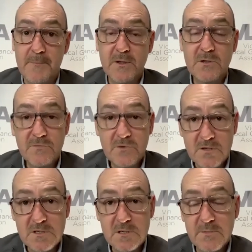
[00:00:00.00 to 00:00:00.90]
You've got
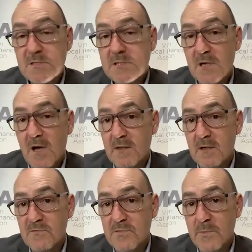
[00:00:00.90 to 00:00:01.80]
some insight, though,
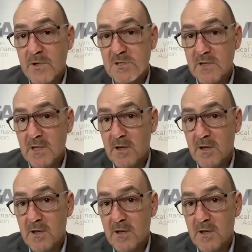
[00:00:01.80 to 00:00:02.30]
from LGV